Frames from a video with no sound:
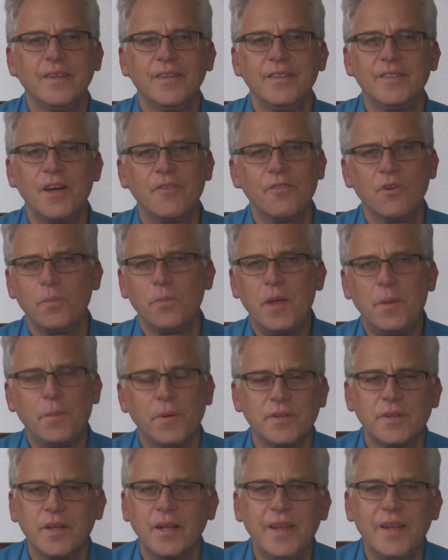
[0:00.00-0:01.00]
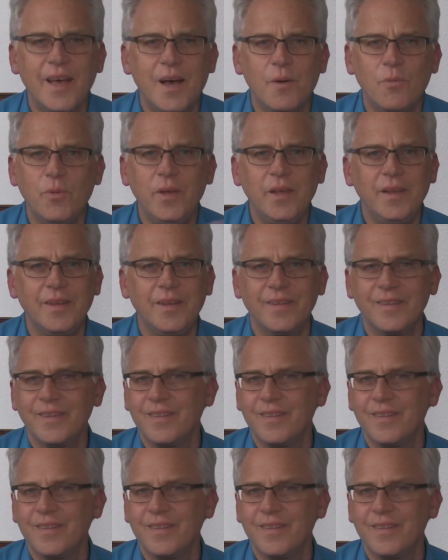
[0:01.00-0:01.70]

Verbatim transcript: several people said, yeah, we,